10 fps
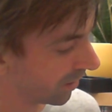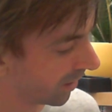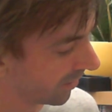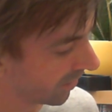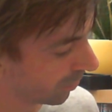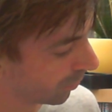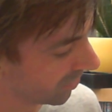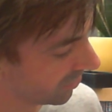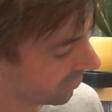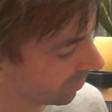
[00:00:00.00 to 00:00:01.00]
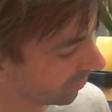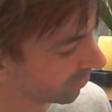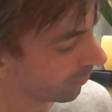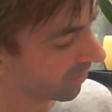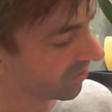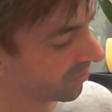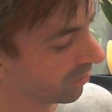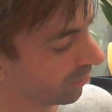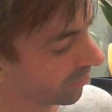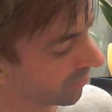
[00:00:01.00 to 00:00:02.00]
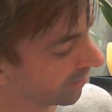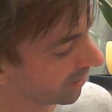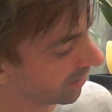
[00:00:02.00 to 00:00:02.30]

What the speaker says: And then it goes into the Stormcast Eternals.